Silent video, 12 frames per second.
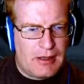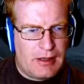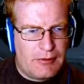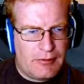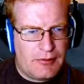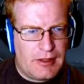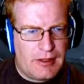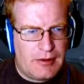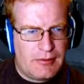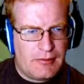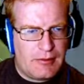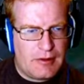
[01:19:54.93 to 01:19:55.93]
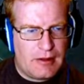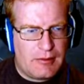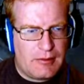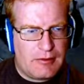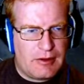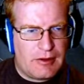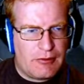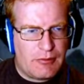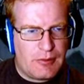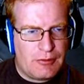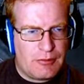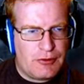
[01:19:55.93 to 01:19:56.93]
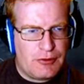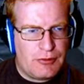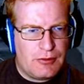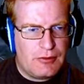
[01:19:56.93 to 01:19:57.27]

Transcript: out for right now. I take this one out too.